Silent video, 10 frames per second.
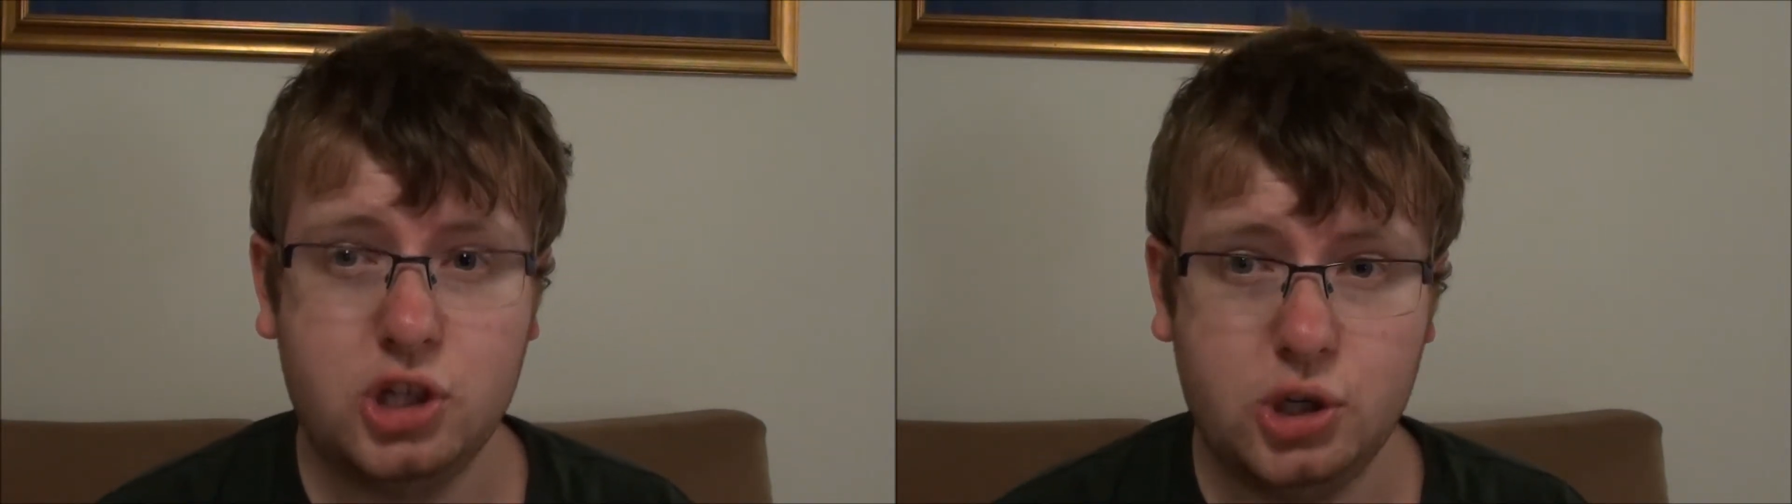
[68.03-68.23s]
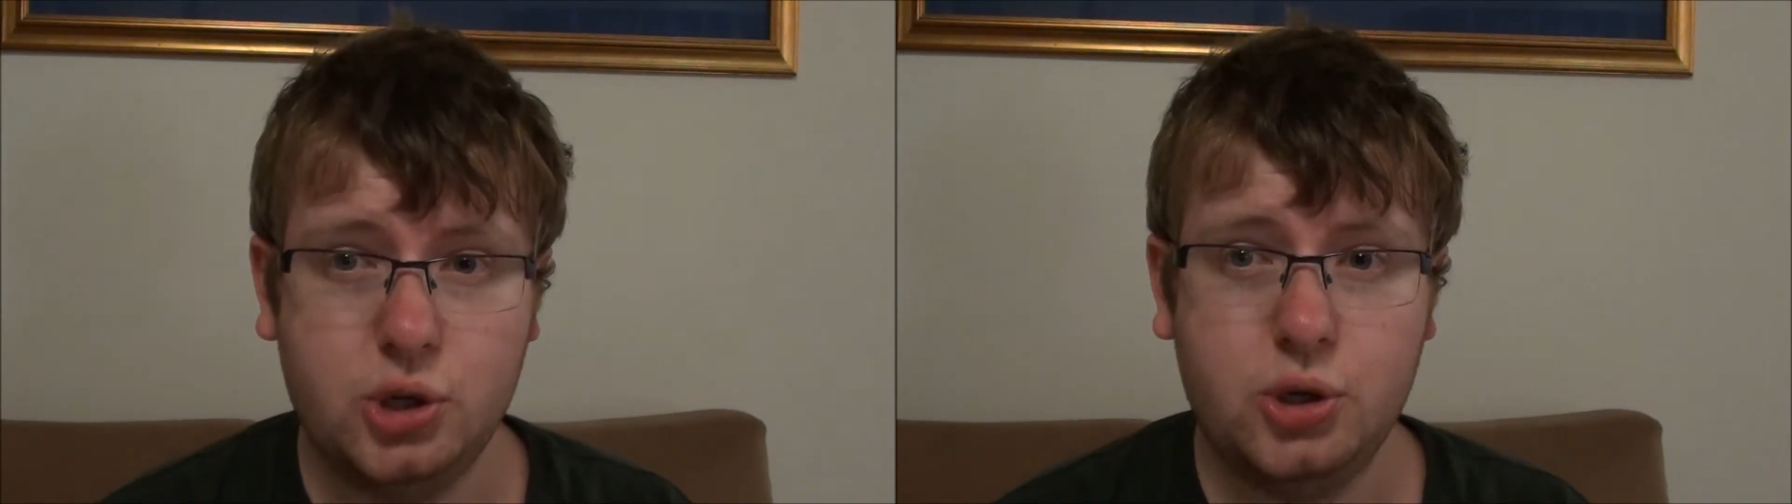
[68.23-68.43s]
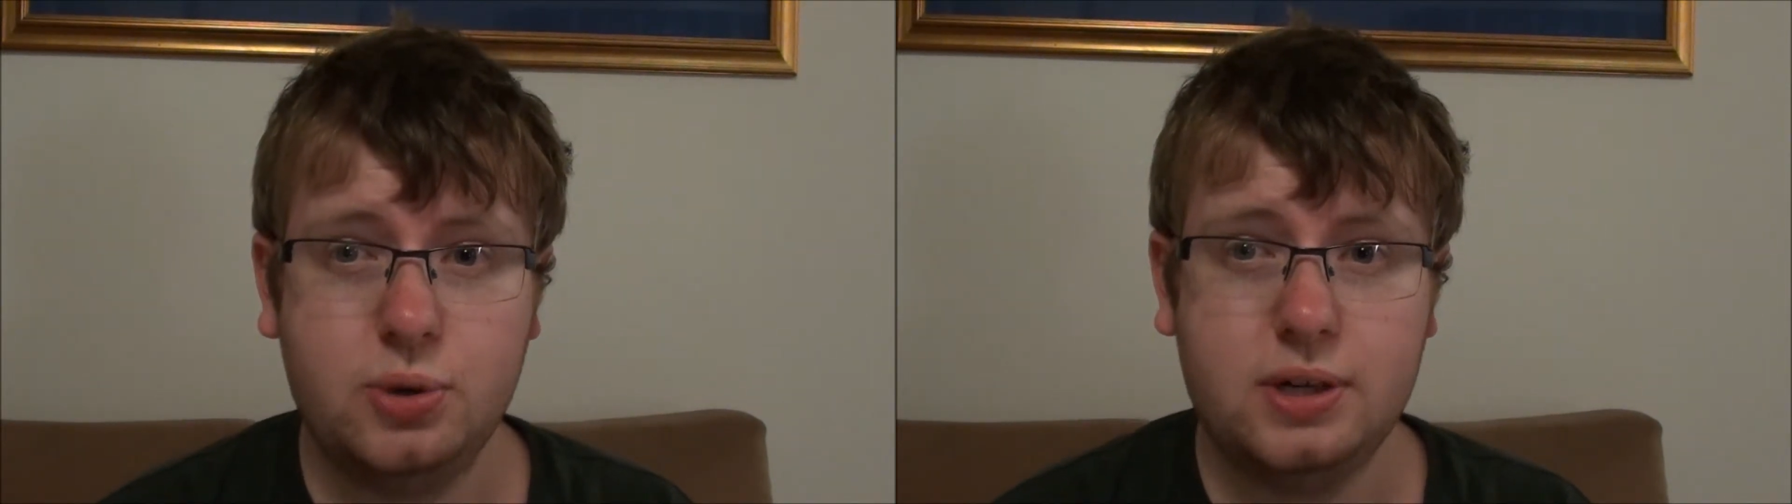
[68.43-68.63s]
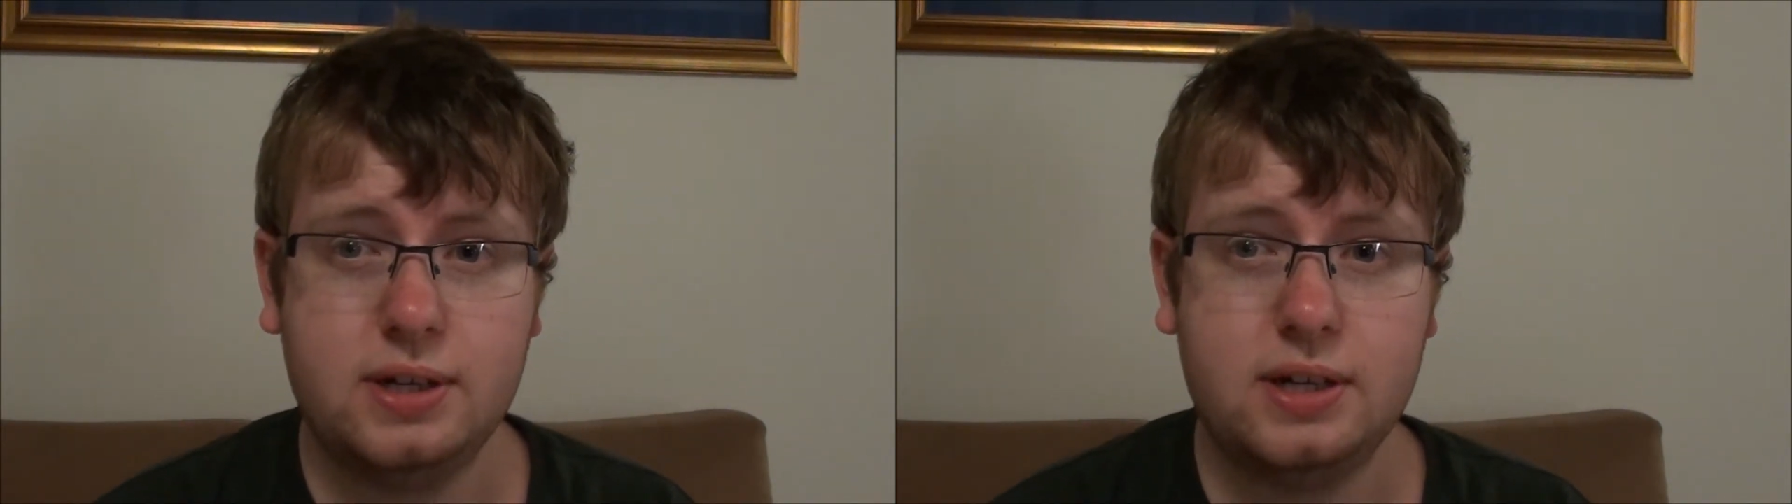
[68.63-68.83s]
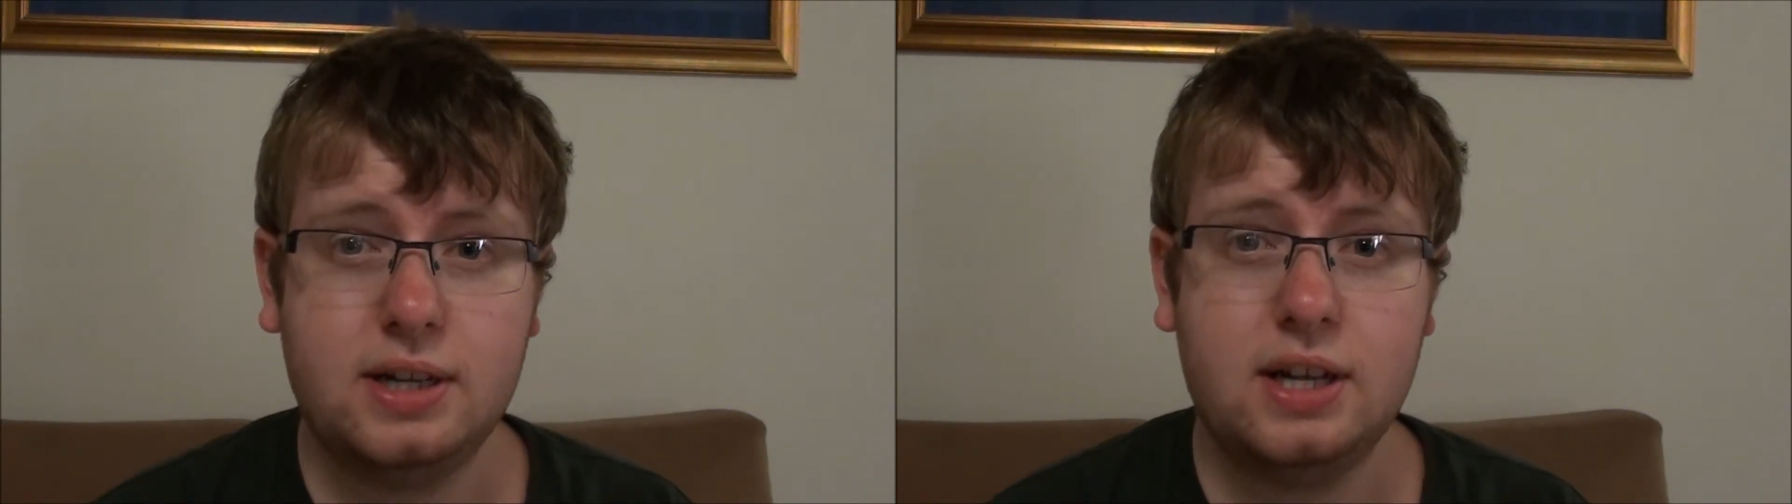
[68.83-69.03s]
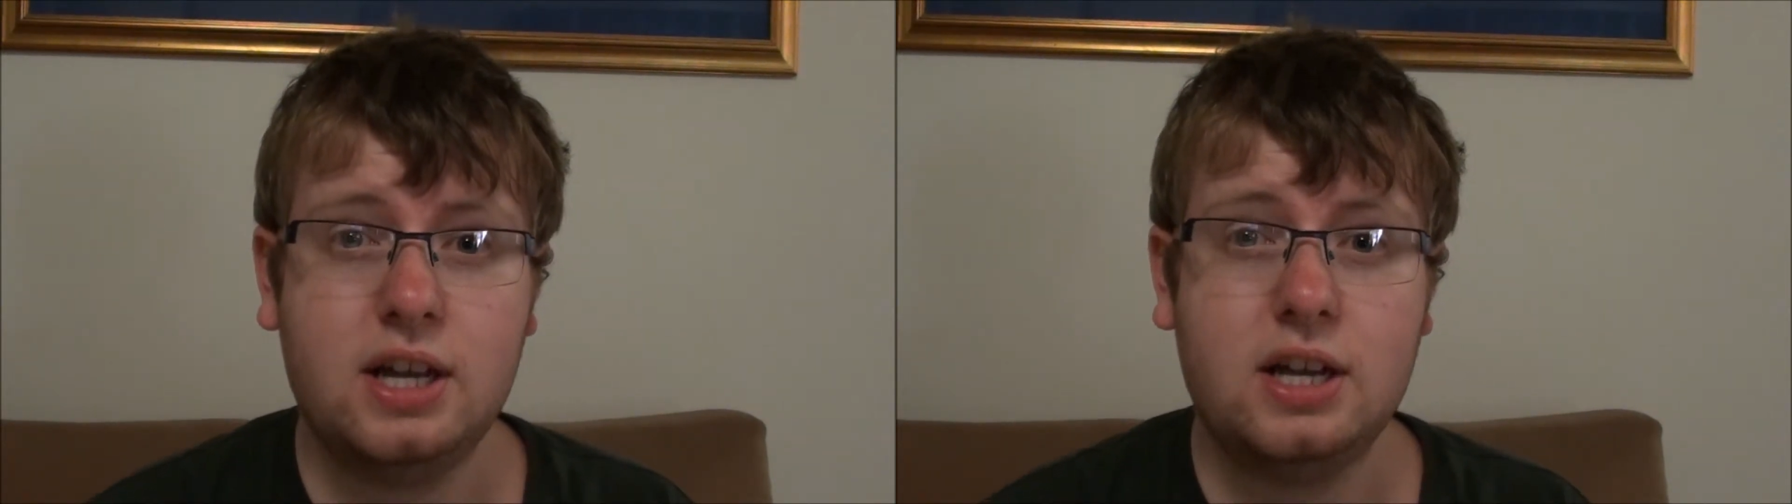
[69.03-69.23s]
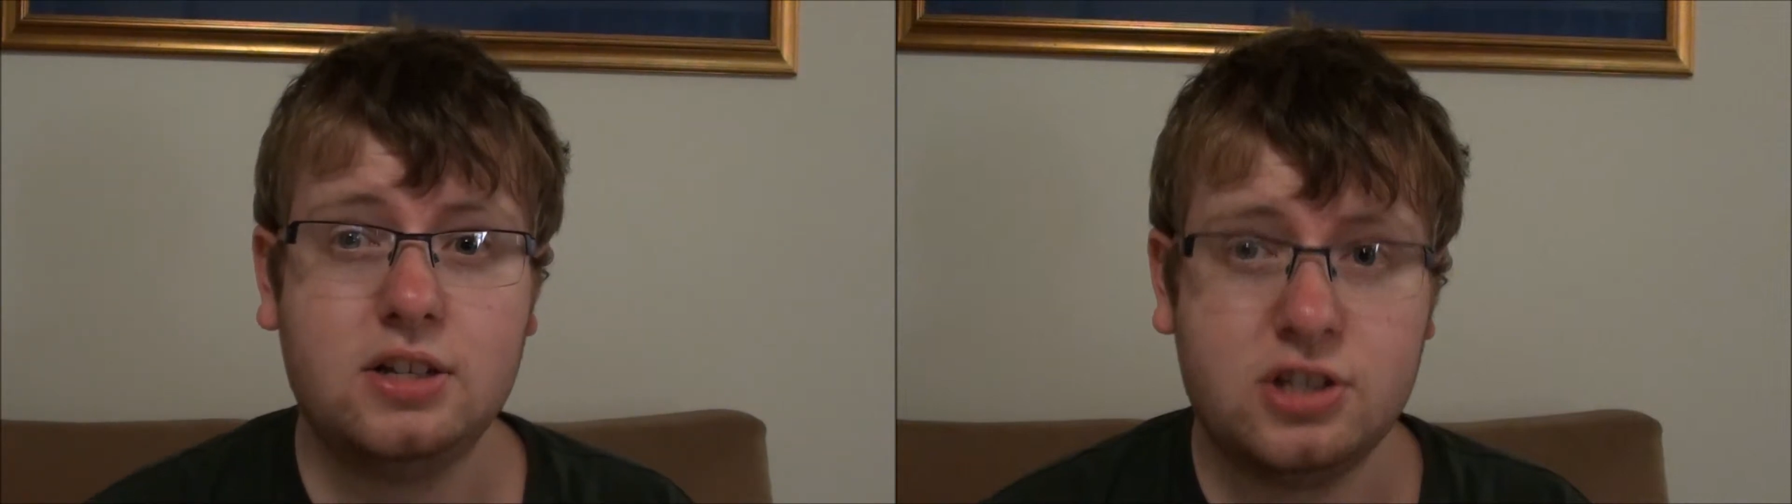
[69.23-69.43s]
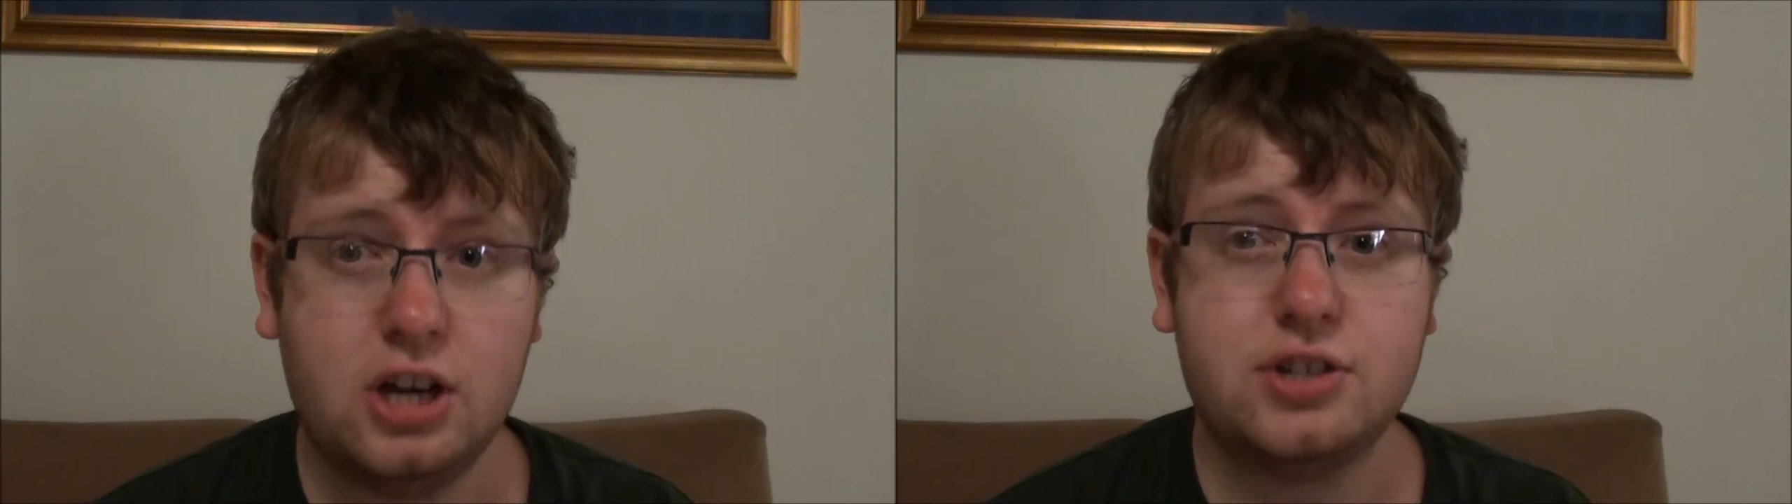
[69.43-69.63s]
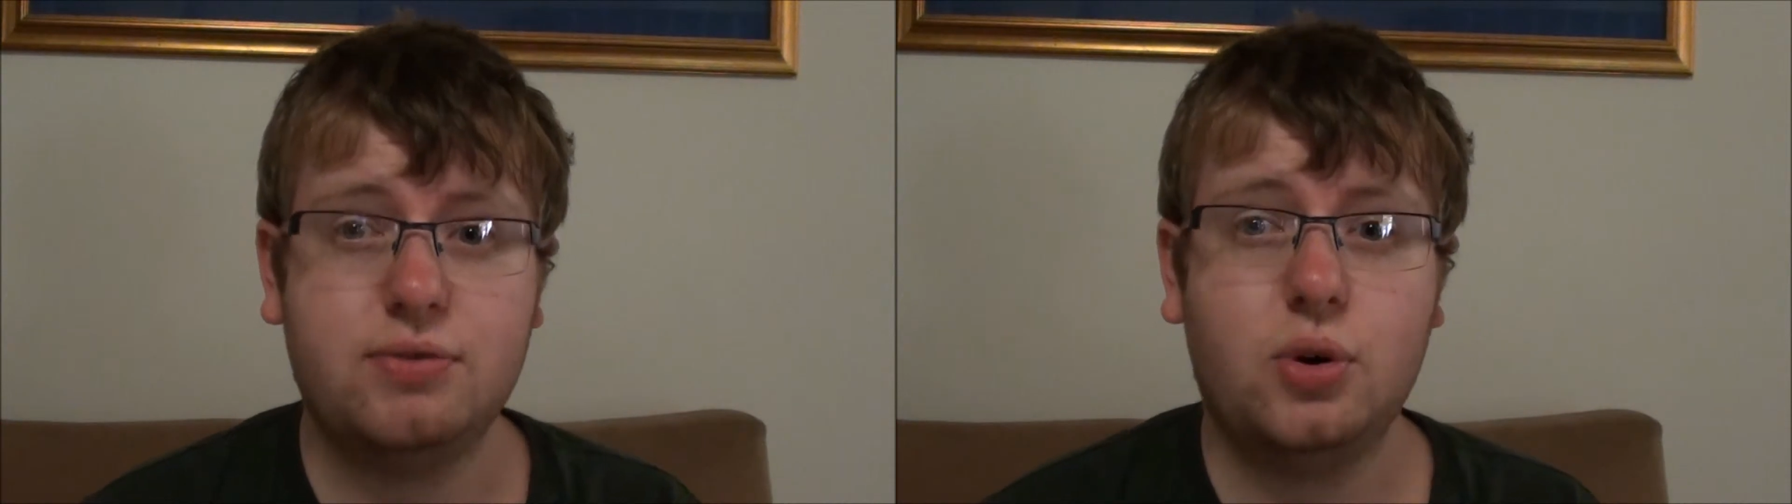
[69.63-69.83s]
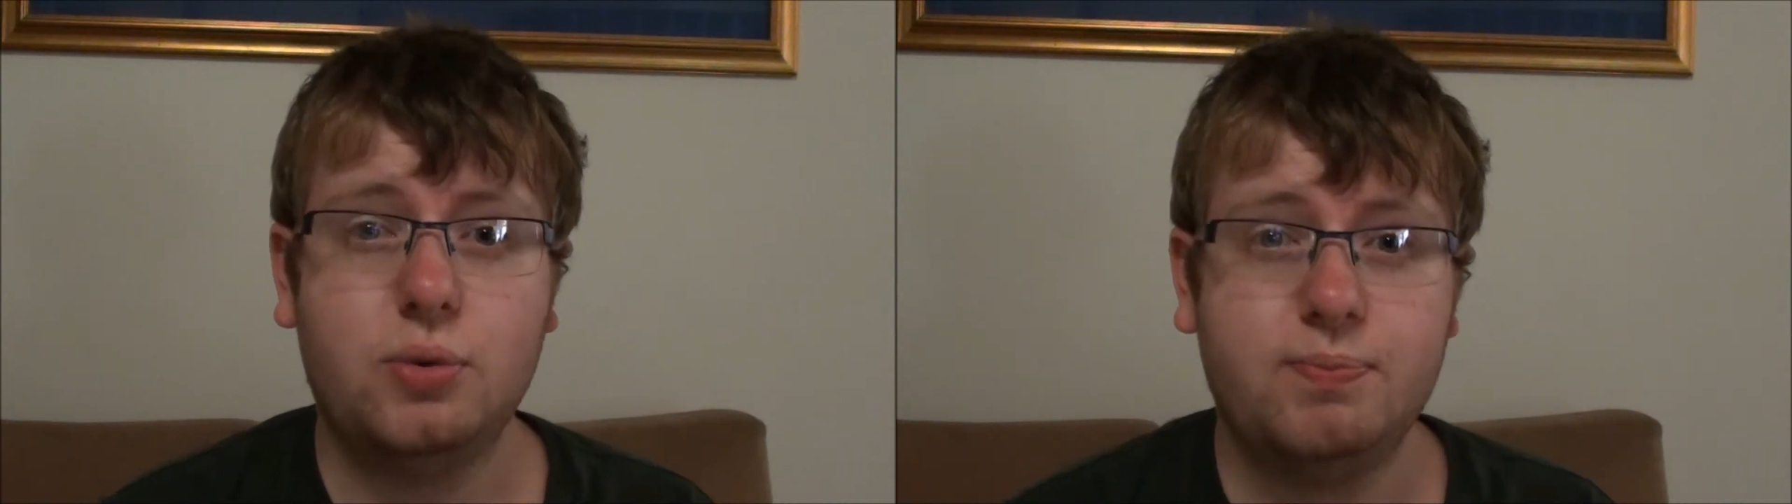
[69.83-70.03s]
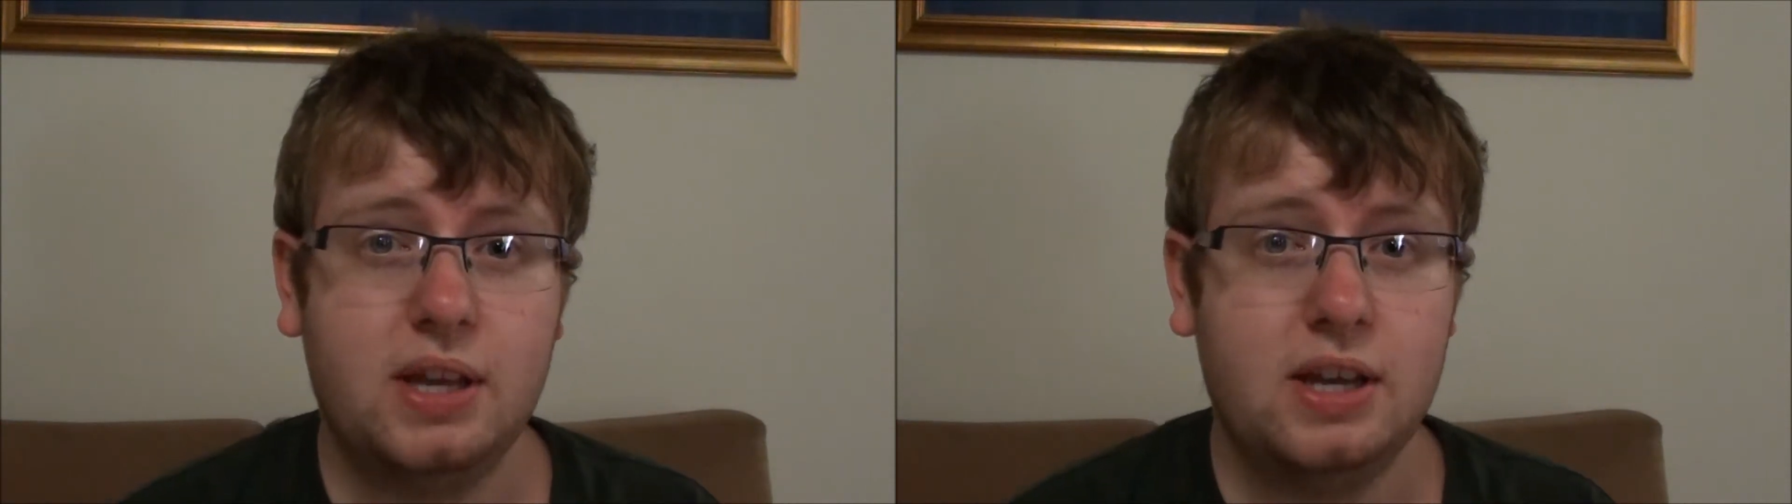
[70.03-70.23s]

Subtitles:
to Titanfall.